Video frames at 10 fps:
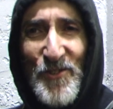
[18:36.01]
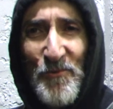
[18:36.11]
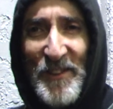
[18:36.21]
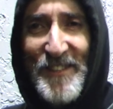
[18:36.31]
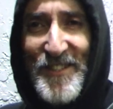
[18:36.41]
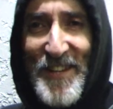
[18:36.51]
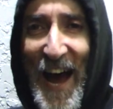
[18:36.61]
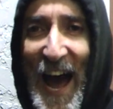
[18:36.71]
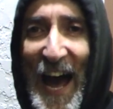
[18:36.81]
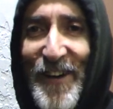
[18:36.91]
you when just
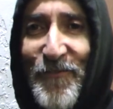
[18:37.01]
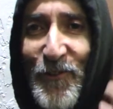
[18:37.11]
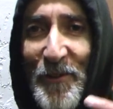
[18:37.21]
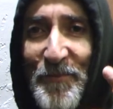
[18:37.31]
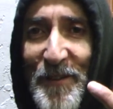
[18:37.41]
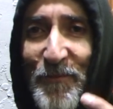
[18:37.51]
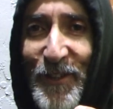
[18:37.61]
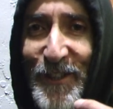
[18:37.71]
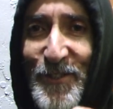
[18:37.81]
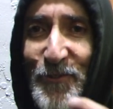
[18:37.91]
a handful of people
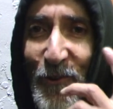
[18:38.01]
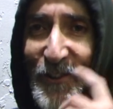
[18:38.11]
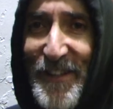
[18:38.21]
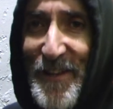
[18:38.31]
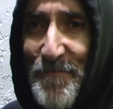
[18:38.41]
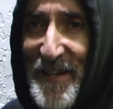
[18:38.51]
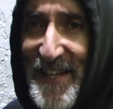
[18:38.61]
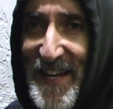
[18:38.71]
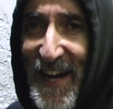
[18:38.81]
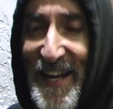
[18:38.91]
are controlling the
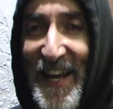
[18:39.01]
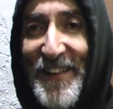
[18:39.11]
media?